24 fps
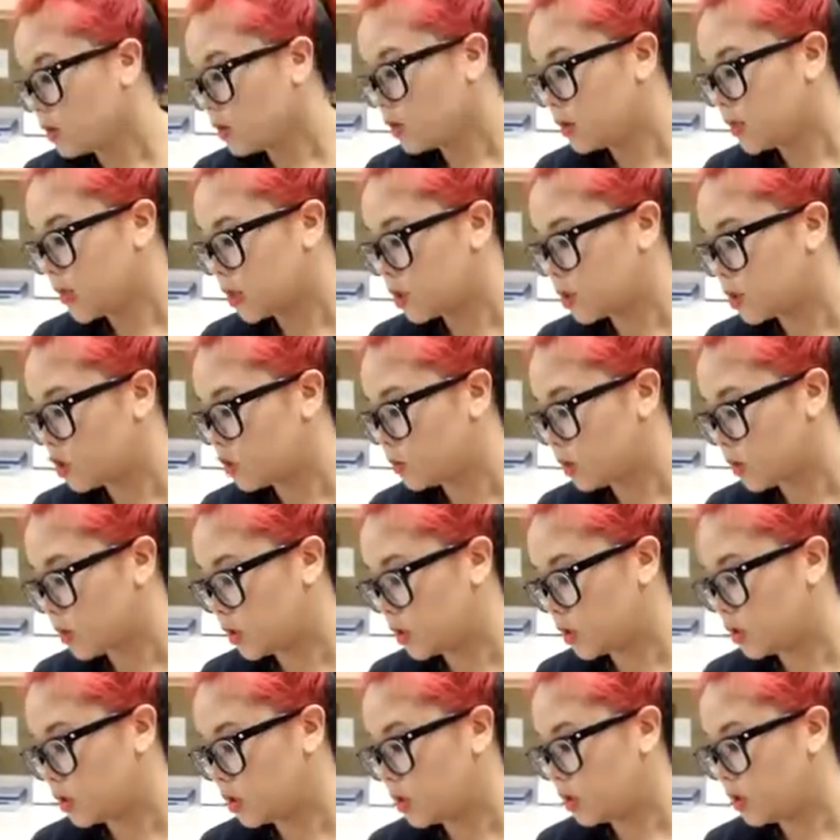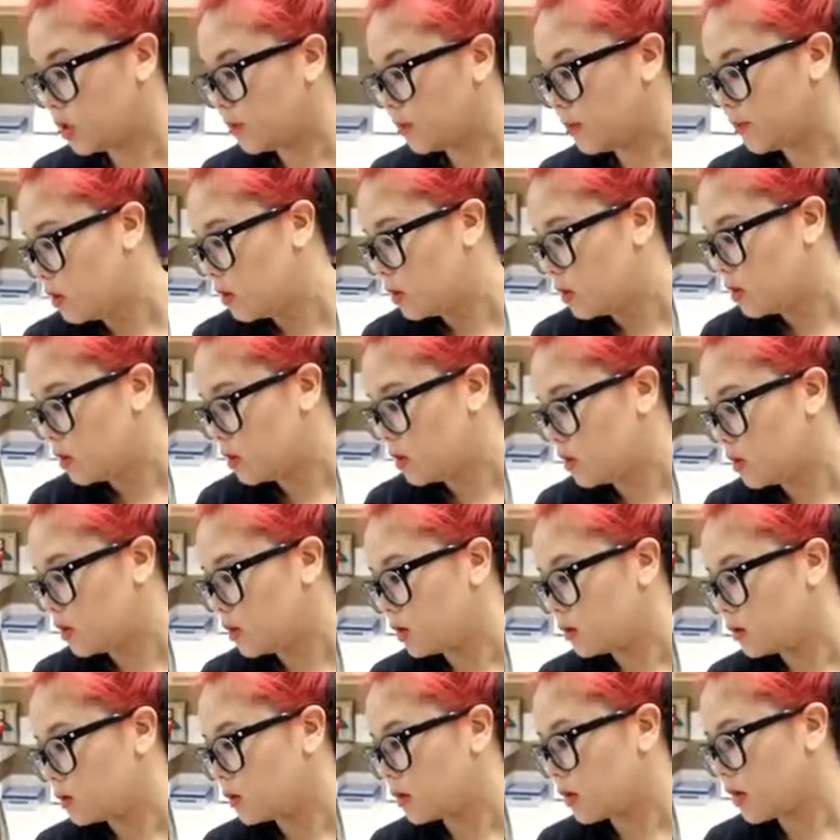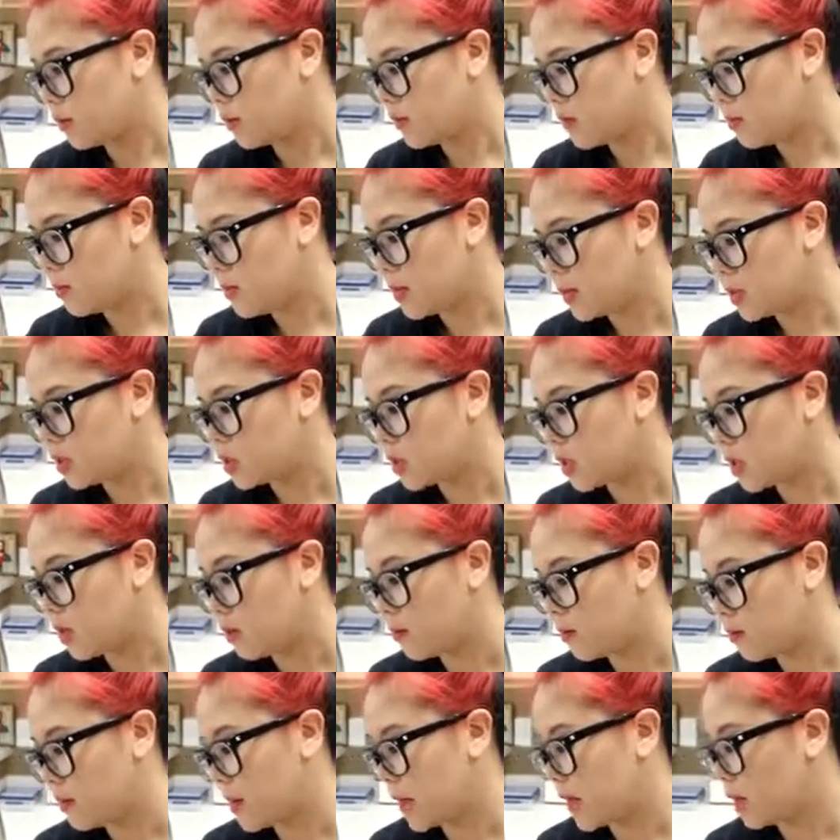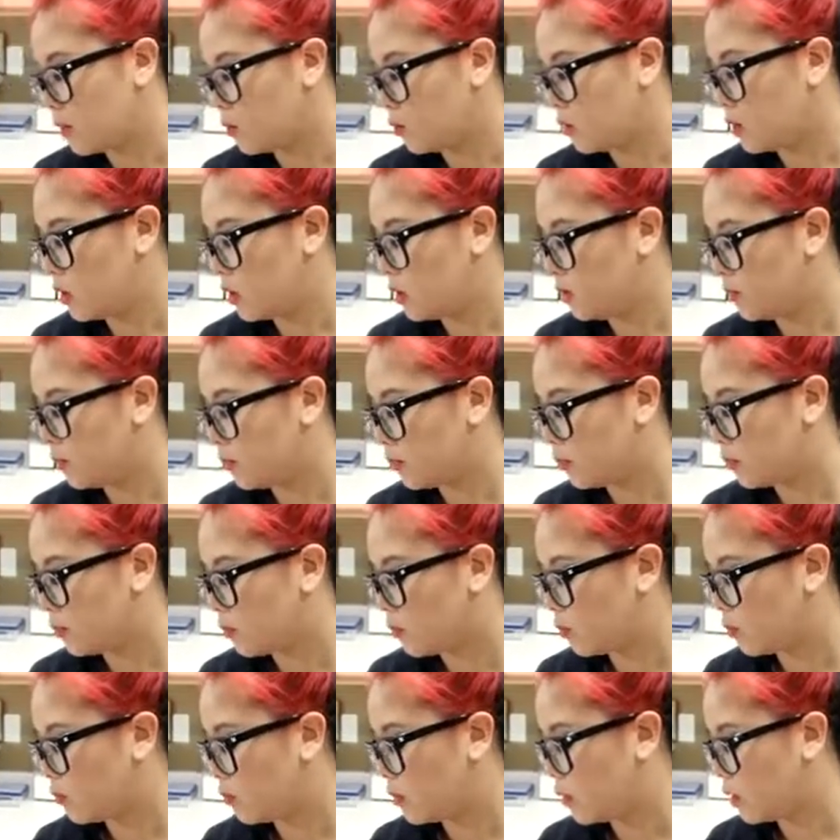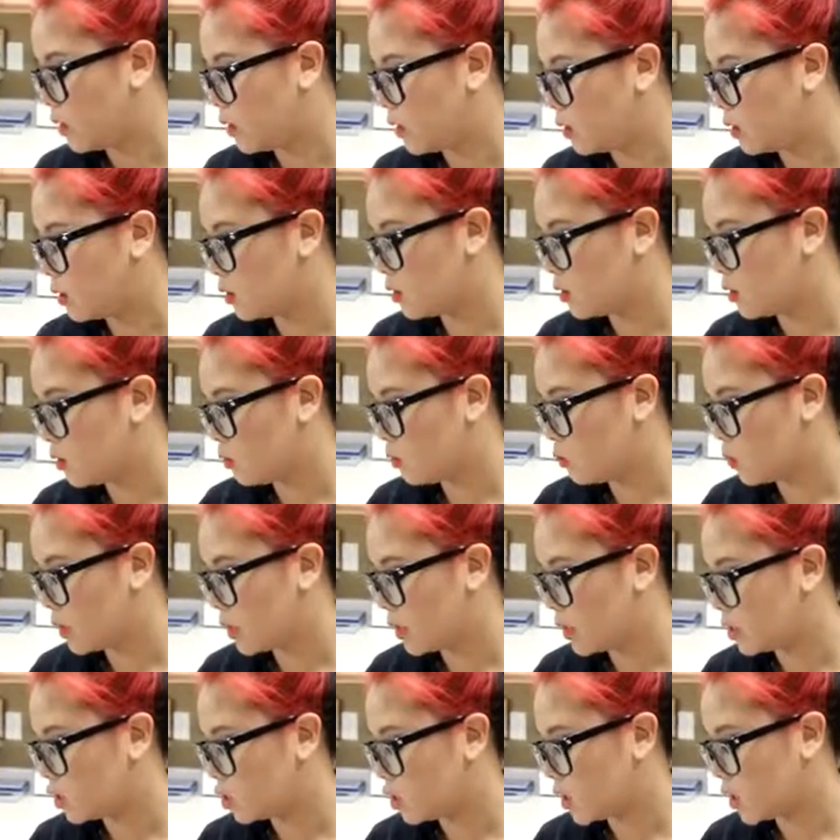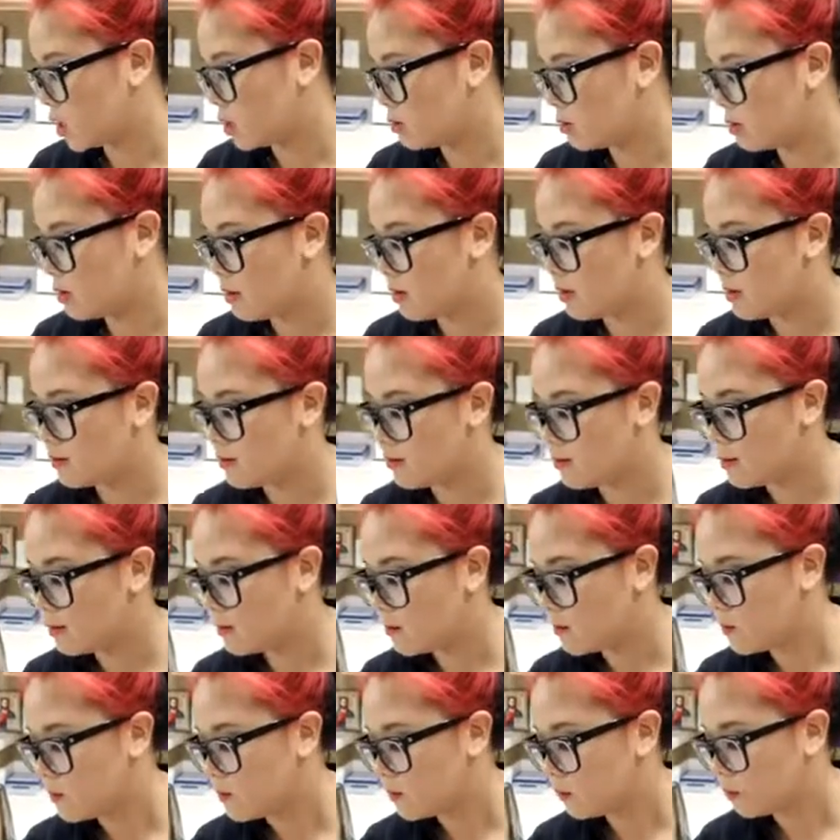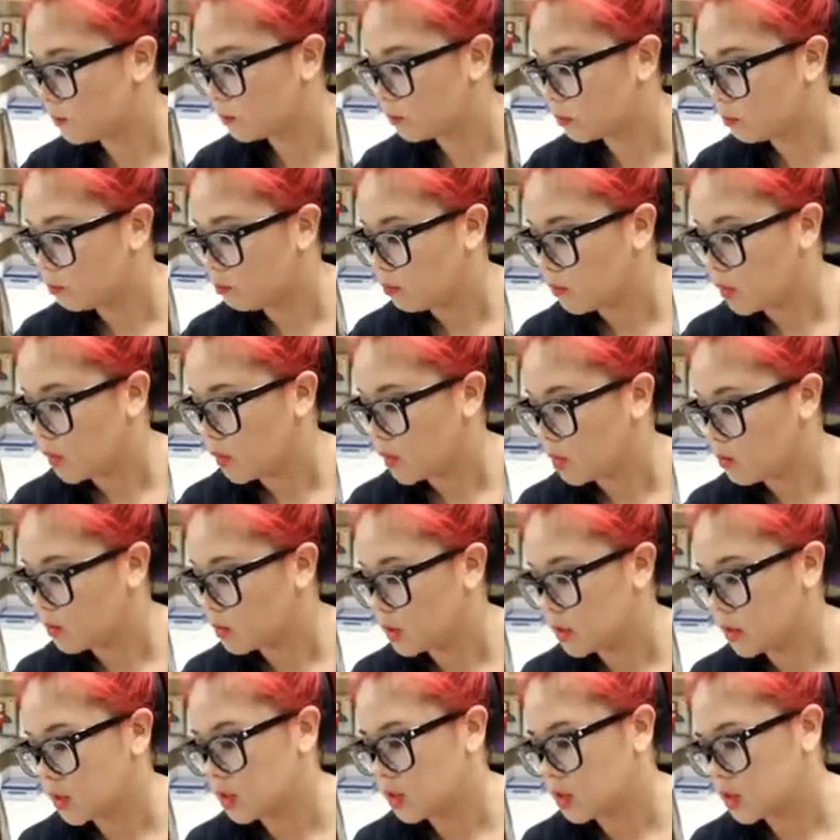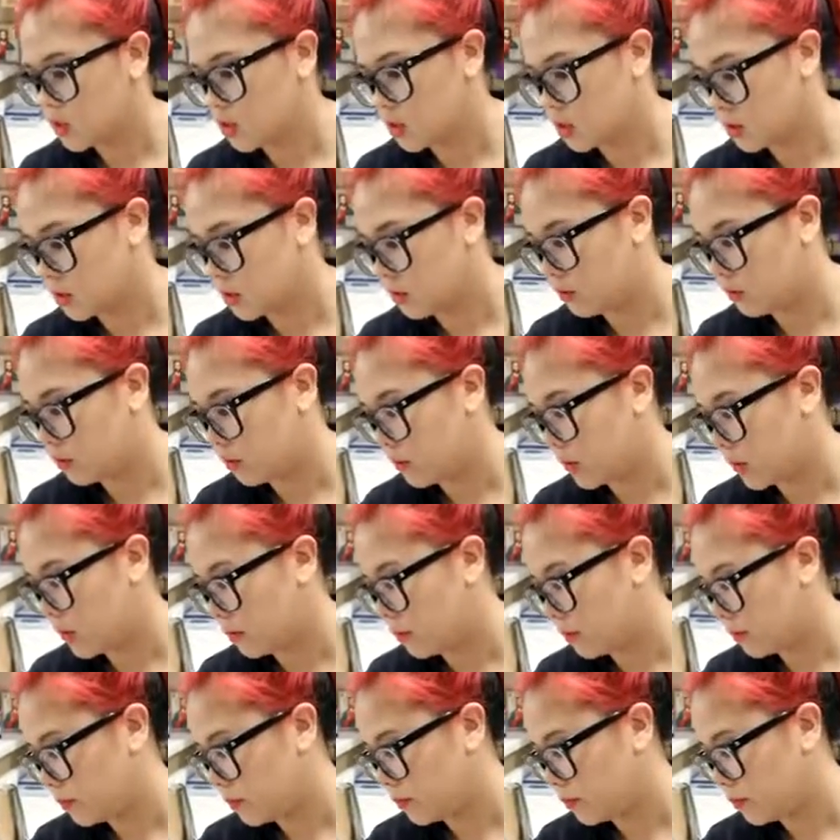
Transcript: Texture's pretty good. Maybe I just got a bad one, but when I tried the onion, it was a little salty for me.